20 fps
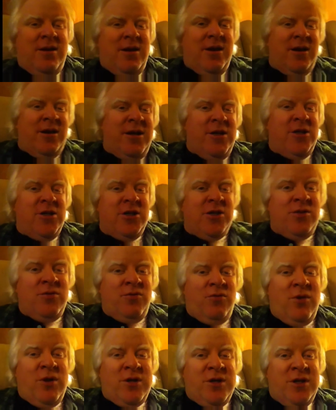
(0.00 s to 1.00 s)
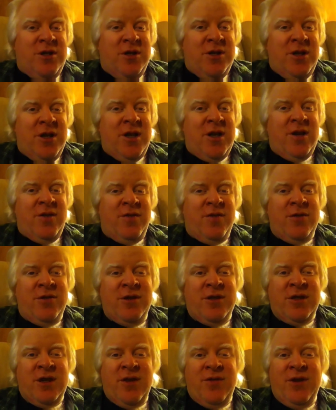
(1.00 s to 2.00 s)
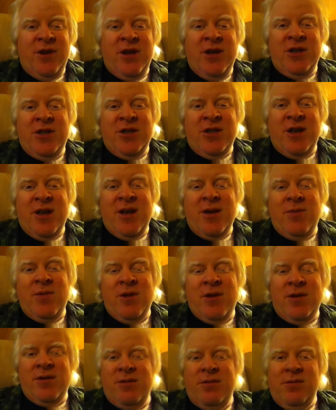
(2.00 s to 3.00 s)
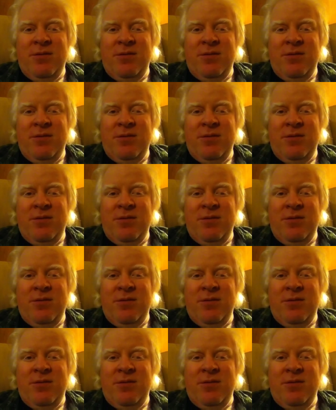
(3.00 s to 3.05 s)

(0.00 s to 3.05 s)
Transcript: and it just wasn't a day for the 7-inch tablet,